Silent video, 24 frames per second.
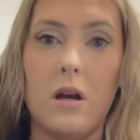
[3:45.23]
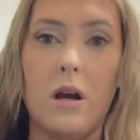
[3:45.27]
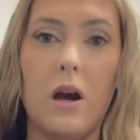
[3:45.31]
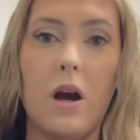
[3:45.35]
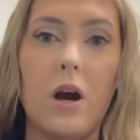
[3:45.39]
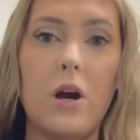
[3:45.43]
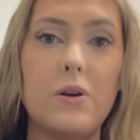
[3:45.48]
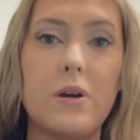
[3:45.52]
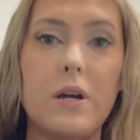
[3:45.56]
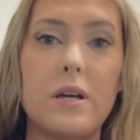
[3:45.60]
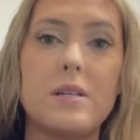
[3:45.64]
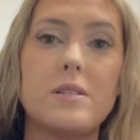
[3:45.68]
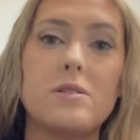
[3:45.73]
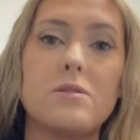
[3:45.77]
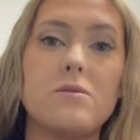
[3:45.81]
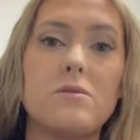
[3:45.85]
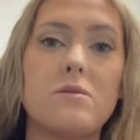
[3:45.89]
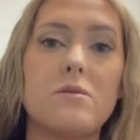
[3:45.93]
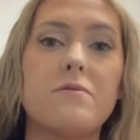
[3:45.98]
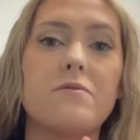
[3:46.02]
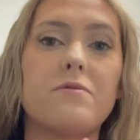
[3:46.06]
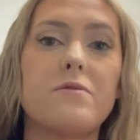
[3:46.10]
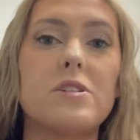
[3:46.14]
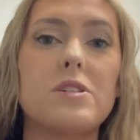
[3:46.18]
Okay, so the
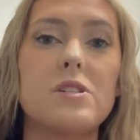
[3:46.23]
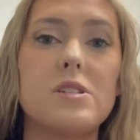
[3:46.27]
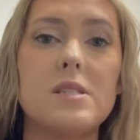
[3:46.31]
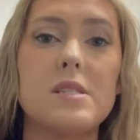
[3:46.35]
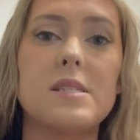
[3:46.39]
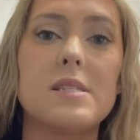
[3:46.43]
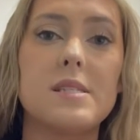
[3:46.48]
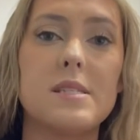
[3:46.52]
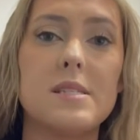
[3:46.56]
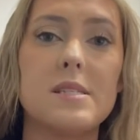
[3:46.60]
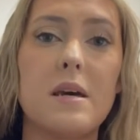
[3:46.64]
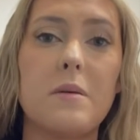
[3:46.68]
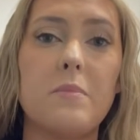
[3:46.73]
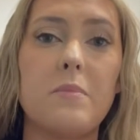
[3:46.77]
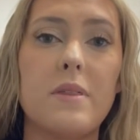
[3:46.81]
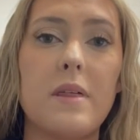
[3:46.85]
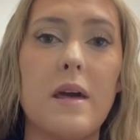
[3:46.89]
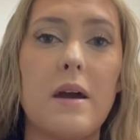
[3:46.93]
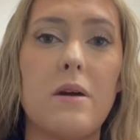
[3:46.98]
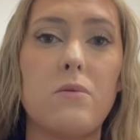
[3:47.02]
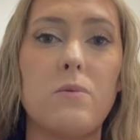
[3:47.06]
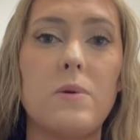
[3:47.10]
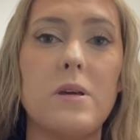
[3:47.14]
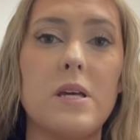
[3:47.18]
first step
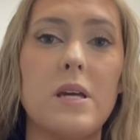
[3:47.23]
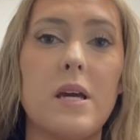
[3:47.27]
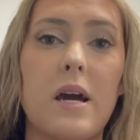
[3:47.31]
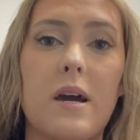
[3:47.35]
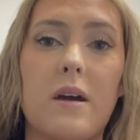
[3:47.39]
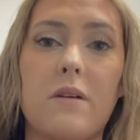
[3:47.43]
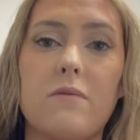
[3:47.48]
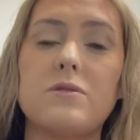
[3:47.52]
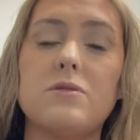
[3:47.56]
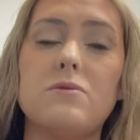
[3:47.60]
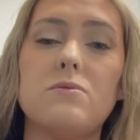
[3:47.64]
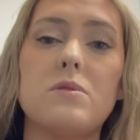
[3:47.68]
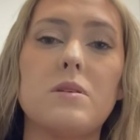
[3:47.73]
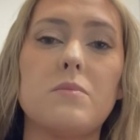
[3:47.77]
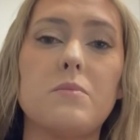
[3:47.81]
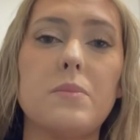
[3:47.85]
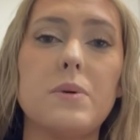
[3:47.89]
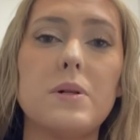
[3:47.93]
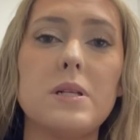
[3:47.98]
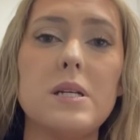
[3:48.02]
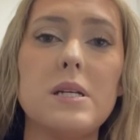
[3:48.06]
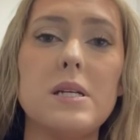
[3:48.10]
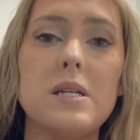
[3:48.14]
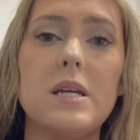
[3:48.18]
that we have to
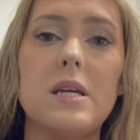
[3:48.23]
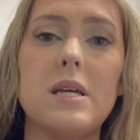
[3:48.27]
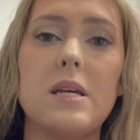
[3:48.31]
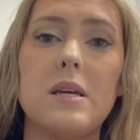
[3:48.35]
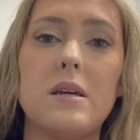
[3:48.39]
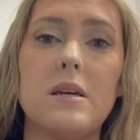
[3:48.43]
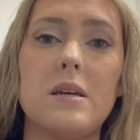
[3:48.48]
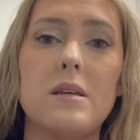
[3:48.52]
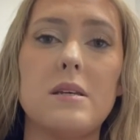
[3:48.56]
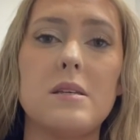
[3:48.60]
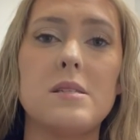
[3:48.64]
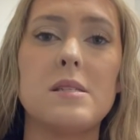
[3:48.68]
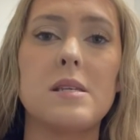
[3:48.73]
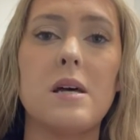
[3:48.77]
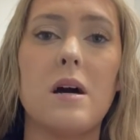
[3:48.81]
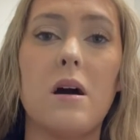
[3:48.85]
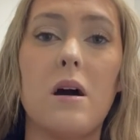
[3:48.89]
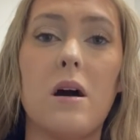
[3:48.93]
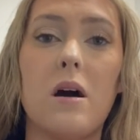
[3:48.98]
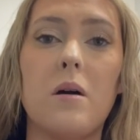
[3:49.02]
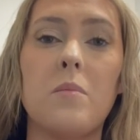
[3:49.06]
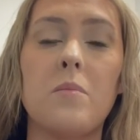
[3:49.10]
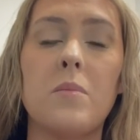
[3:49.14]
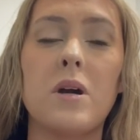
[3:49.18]
complete is
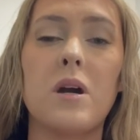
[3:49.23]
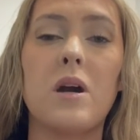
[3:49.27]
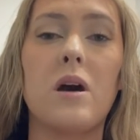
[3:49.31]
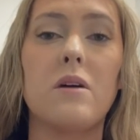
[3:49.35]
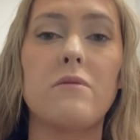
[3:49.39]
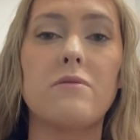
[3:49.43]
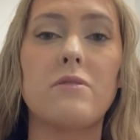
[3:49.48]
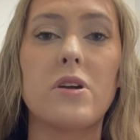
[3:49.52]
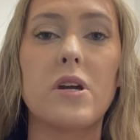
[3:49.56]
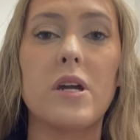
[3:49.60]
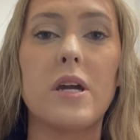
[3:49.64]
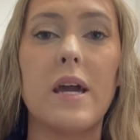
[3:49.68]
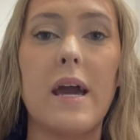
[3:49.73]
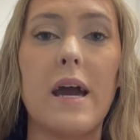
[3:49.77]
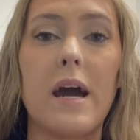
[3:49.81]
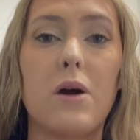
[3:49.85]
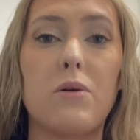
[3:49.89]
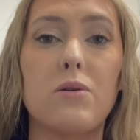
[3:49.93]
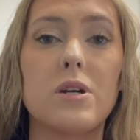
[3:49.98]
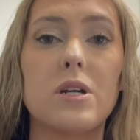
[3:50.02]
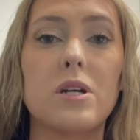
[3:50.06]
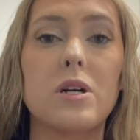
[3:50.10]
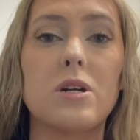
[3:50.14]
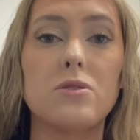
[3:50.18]
covering
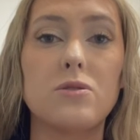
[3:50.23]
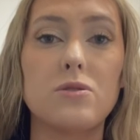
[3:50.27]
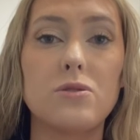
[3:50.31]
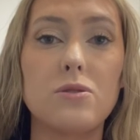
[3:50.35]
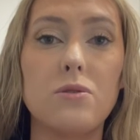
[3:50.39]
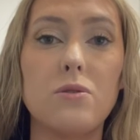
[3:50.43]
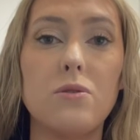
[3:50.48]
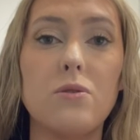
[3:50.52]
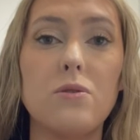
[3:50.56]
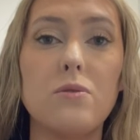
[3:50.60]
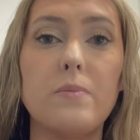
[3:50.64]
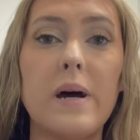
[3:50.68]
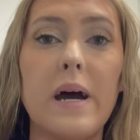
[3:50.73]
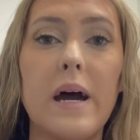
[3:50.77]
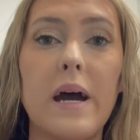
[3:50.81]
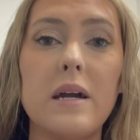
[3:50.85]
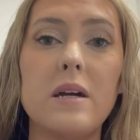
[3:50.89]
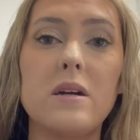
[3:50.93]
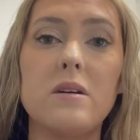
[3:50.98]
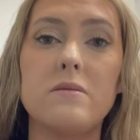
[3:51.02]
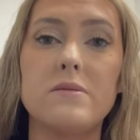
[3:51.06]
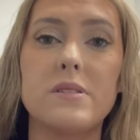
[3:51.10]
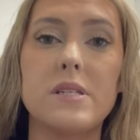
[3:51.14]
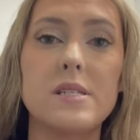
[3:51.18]
our control bag
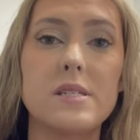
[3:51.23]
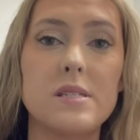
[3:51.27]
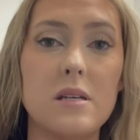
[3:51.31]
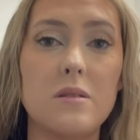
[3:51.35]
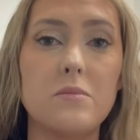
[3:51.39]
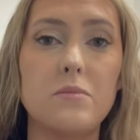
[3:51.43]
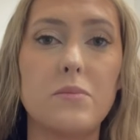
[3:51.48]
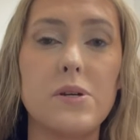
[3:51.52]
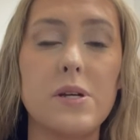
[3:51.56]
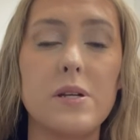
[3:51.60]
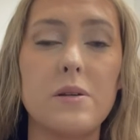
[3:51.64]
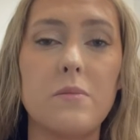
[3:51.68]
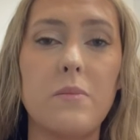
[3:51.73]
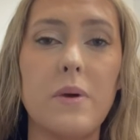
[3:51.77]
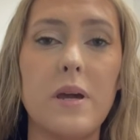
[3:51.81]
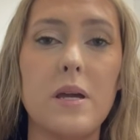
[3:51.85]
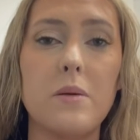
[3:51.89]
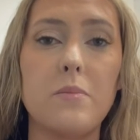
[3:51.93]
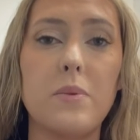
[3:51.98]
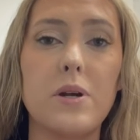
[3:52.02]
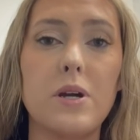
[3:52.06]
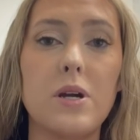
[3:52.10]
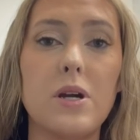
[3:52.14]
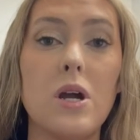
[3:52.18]
of the sunprint
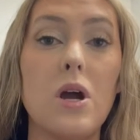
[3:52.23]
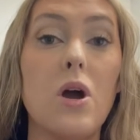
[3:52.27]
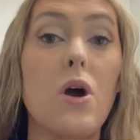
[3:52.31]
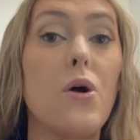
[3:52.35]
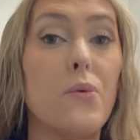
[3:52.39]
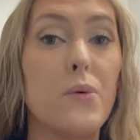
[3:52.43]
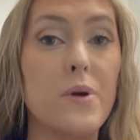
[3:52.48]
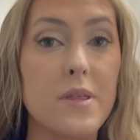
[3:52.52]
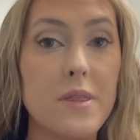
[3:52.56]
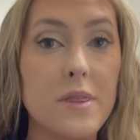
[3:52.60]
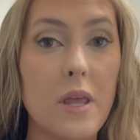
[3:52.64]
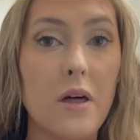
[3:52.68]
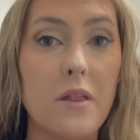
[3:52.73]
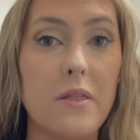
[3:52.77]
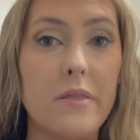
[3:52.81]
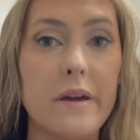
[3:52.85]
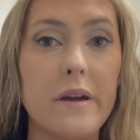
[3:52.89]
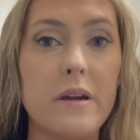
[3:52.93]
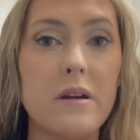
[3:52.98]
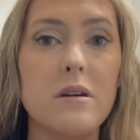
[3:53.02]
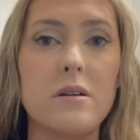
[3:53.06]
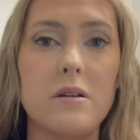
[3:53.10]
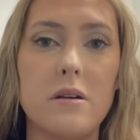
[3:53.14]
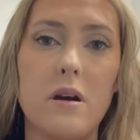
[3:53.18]
paper with
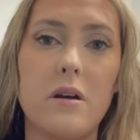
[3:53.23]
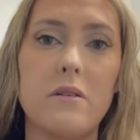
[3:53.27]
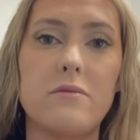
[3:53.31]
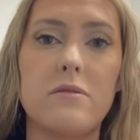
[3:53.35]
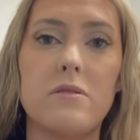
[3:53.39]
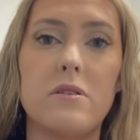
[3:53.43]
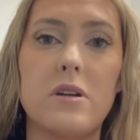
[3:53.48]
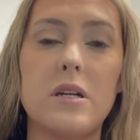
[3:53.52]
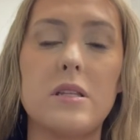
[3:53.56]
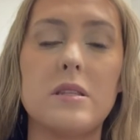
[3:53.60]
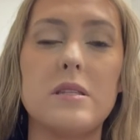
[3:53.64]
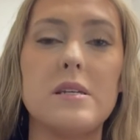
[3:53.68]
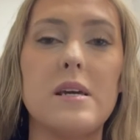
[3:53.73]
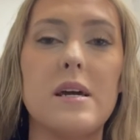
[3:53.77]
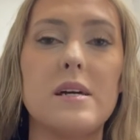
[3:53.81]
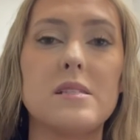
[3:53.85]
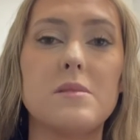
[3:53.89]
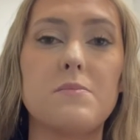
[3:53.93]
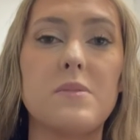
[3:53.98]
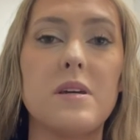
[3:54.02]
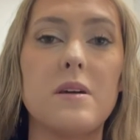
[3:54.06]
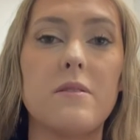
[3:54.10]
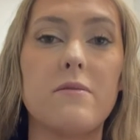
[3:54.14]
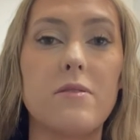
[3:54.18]
nothing, covering the
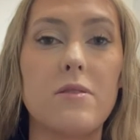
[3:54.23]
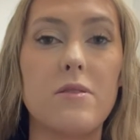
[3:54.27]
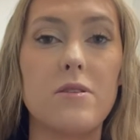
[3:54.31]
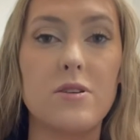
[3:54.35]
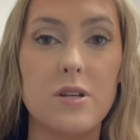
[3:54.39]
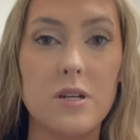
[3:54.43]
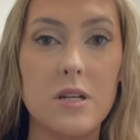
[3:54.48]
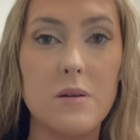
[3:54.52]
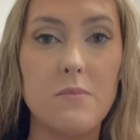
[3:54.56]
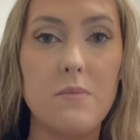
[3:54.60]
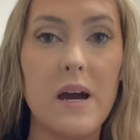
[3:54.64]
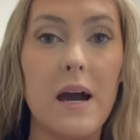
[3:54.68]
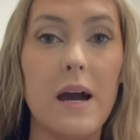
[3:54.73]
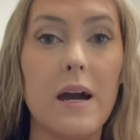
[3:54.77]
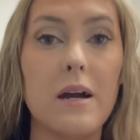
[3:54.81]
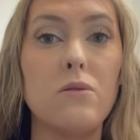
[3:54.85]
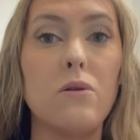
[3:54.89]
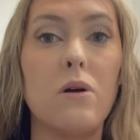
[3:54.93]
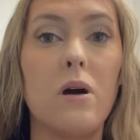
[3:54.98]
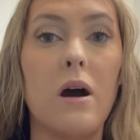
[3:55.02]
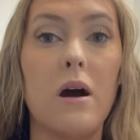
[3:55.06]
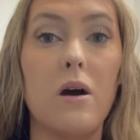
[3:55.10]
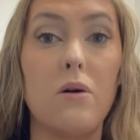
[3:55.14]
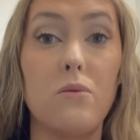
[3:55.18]
SPF 30 bag
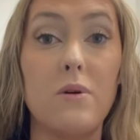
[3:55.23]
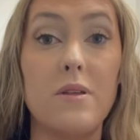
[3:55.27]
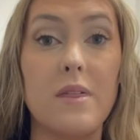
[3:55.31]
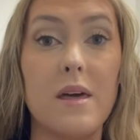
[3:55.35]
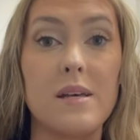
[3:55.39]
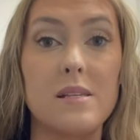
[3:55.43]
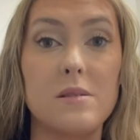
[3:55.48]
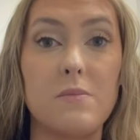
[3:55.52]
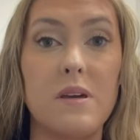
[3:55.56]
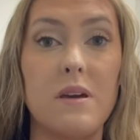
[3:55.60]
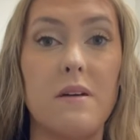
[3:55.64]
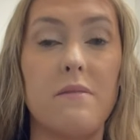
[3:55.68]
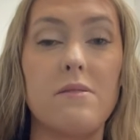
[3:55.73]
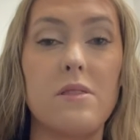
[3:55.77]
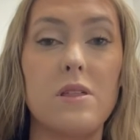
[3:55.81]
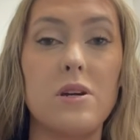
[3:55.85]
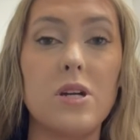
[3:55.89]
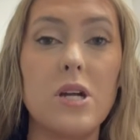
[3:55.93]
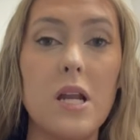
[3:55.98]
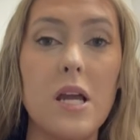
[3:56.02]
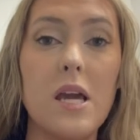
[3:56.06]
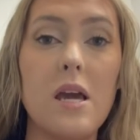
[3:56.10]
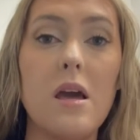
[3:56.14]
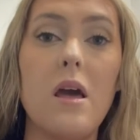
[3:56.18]
with SPF
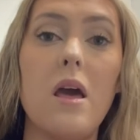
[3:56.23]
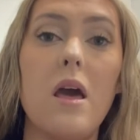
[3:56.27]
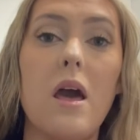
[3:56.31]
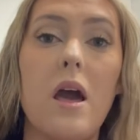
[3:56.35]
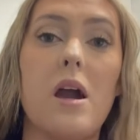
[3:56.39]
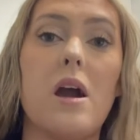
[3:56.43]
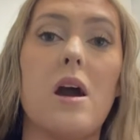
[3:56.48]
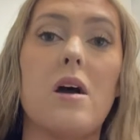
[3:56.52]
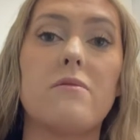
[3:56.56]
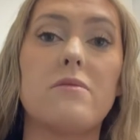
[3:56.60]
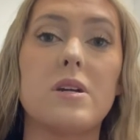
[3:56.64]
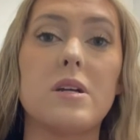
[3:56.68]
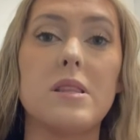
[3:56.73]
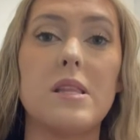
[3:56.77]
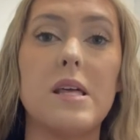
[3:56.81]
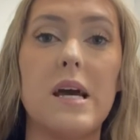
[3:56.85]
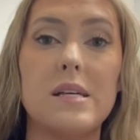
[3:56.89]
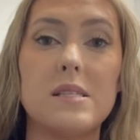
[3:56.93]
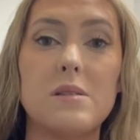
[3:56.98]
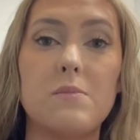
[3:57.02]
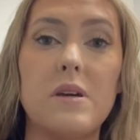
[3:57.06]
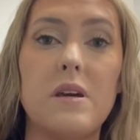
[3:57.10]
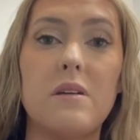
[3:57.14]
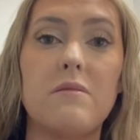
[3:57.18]
30, and covering the
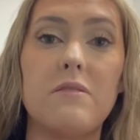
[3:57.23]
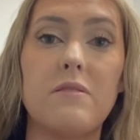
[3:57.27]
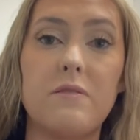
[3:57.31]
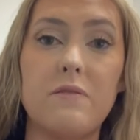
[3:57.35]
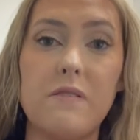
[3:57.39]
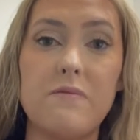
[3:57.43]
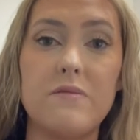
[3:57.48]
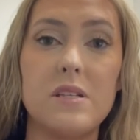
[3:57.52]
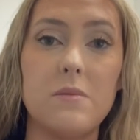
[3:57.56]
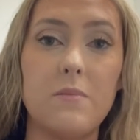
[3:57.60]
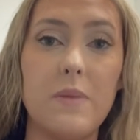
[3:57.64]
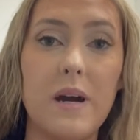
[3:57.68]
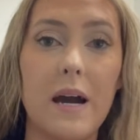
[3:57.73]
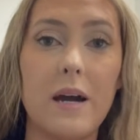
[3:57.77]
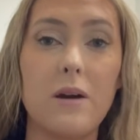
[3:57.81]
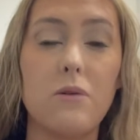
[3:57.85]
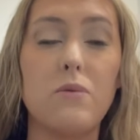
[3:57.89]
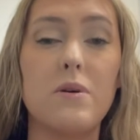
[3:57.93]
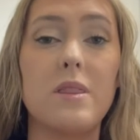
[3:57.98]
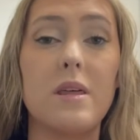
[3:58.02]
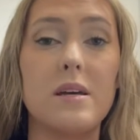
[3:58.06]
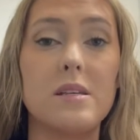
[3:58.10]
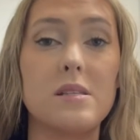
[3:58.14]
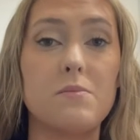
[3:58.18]
SPF 50 bag with
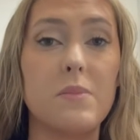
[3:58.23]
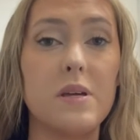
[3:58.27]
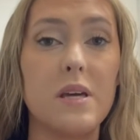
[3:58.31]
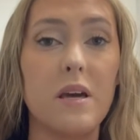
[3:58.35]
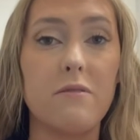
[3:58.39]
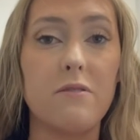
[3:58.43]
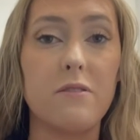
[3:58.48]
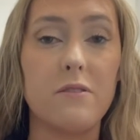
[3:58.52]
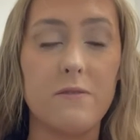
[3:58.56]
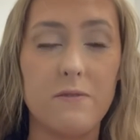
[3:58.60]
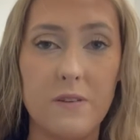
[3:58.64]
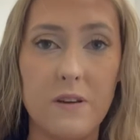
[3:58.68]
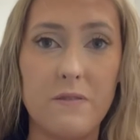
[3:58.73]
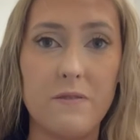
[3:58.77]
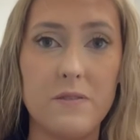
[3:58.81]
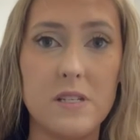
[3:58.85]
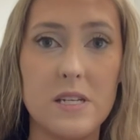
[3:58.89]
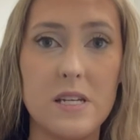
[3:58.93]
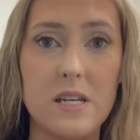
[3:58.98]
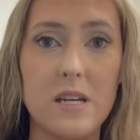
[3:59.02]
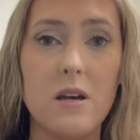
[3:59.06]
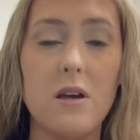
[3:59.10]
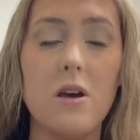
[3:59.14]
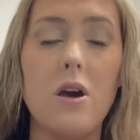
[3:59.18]
SPF
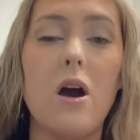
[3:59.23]
50.